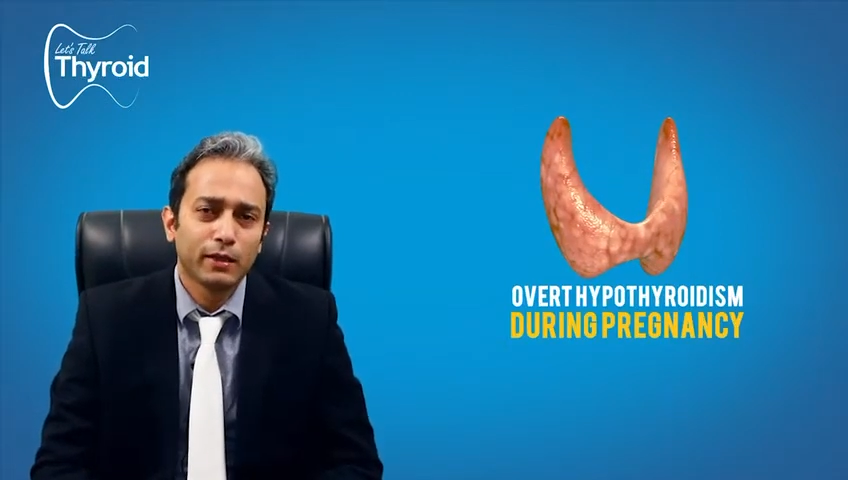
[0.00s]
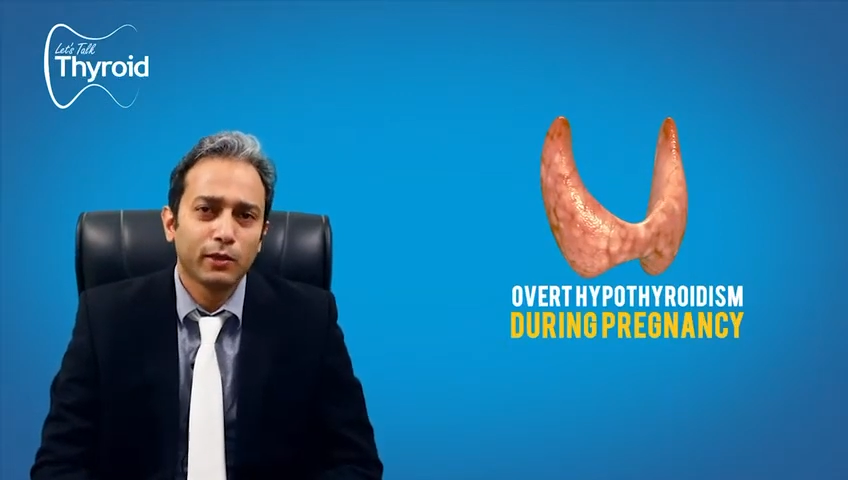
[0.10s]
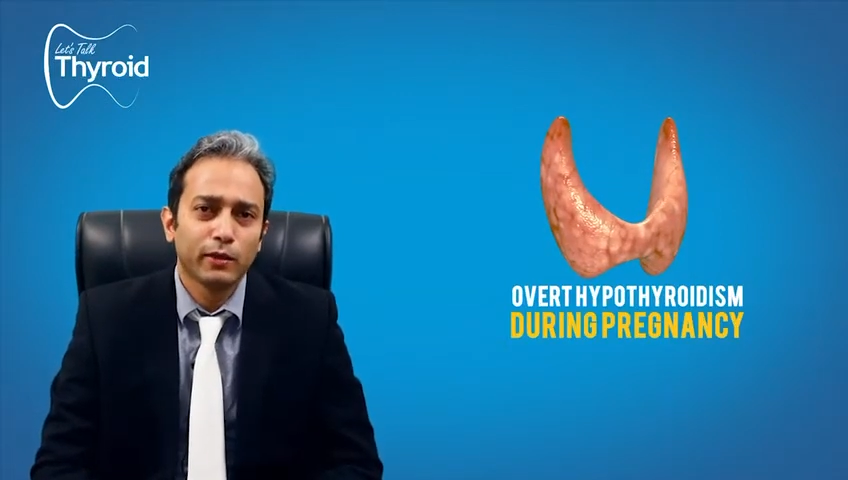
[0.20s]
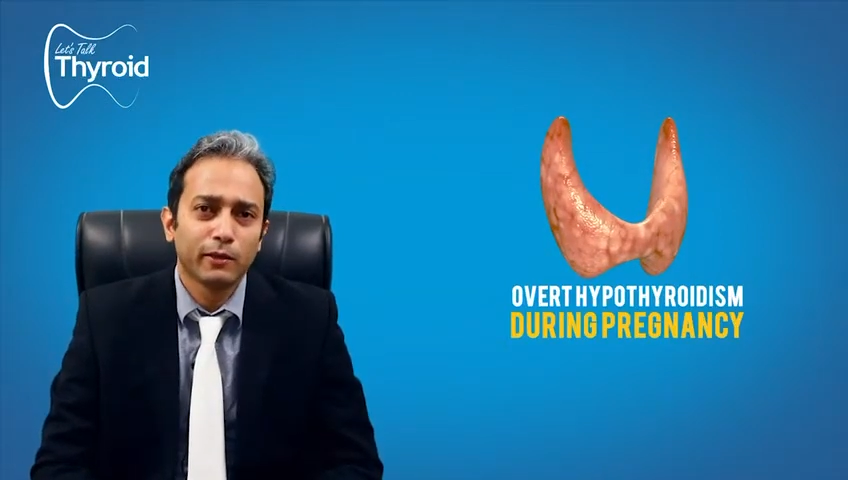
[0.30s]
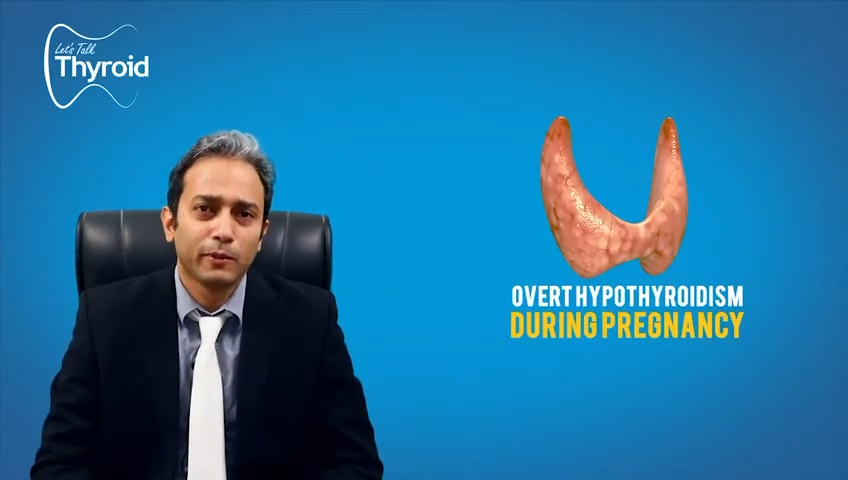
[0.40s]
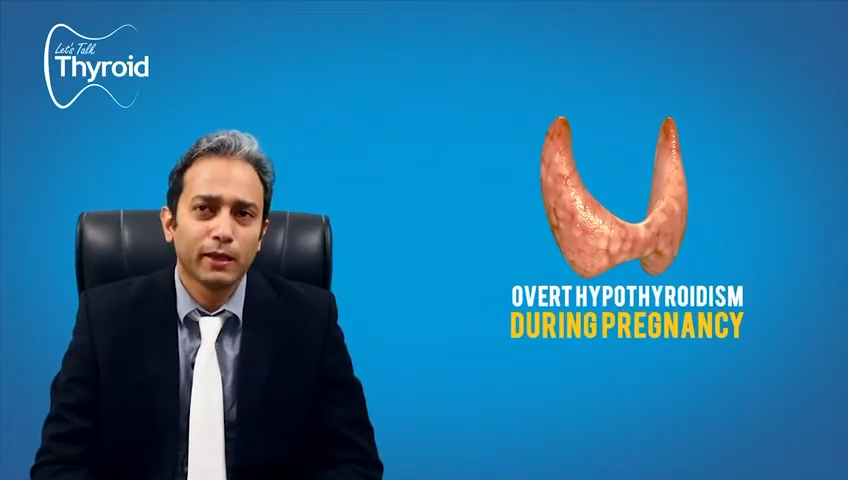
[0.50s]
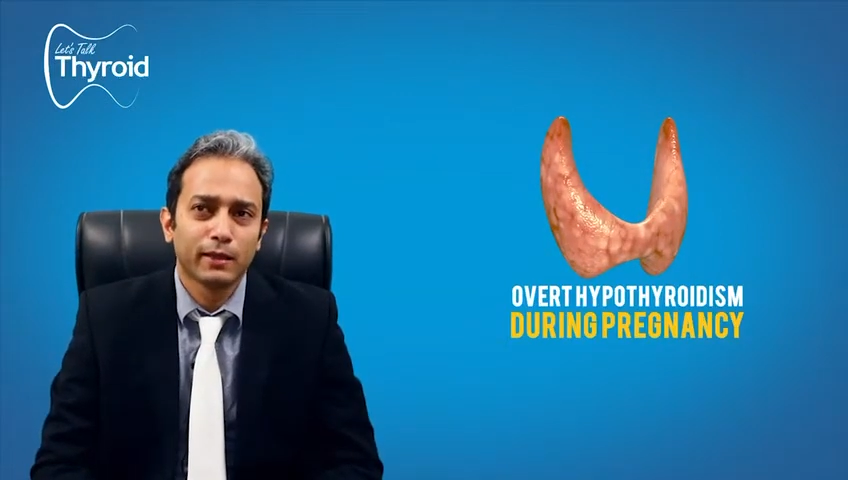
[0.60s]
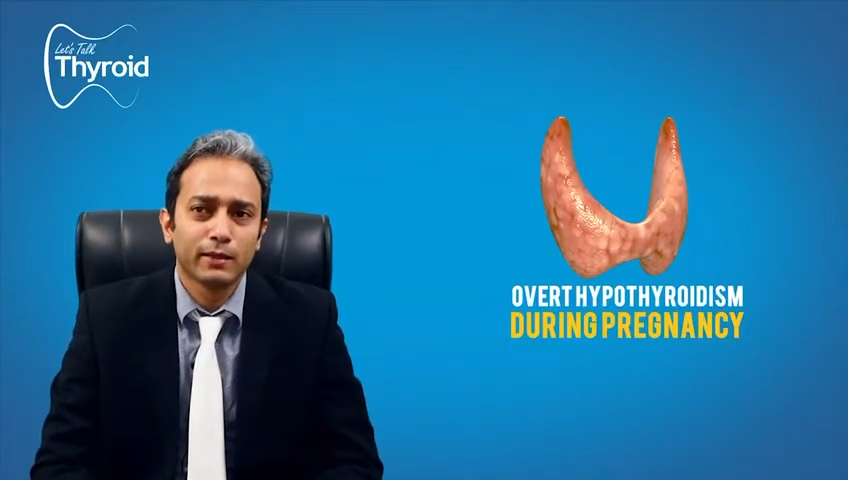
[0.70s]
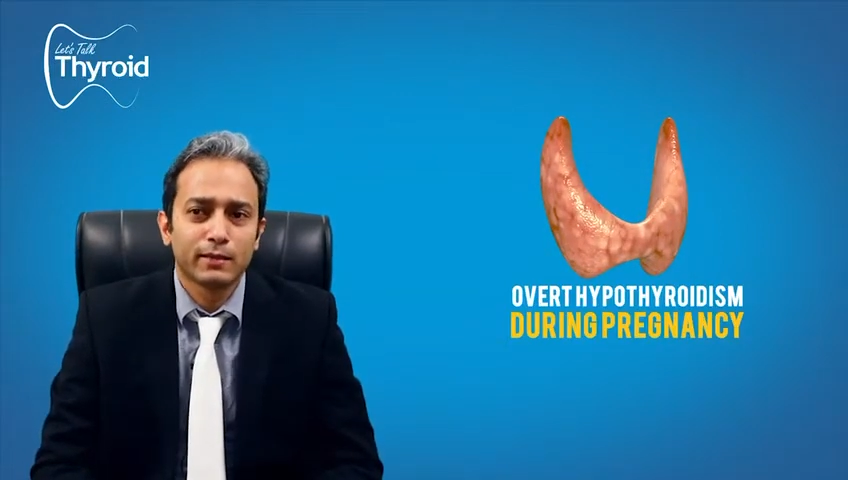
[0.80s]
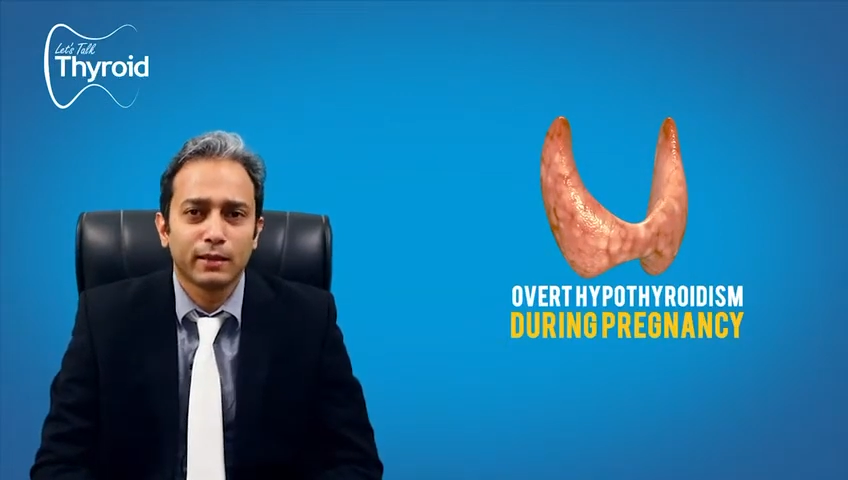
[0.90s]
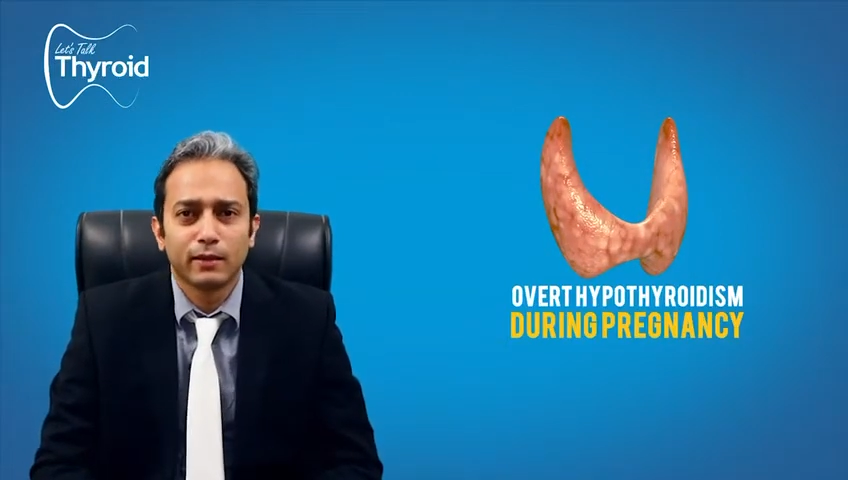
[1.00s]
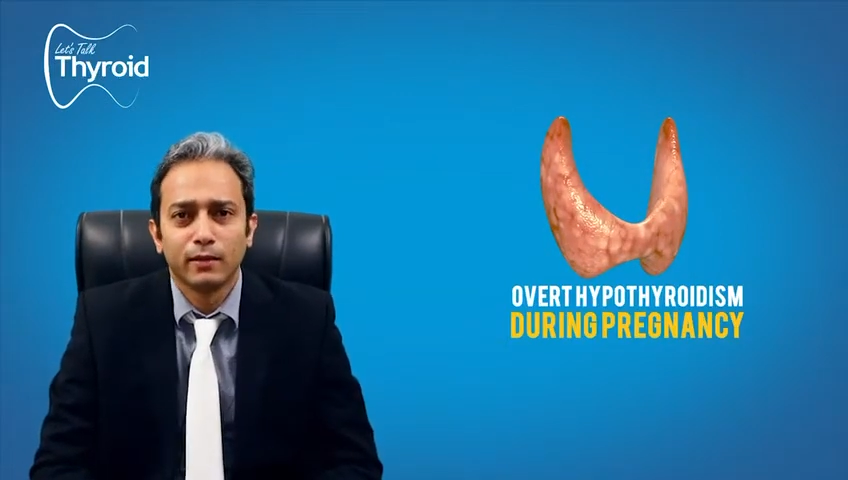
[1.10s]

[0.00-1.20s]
during pregnancy.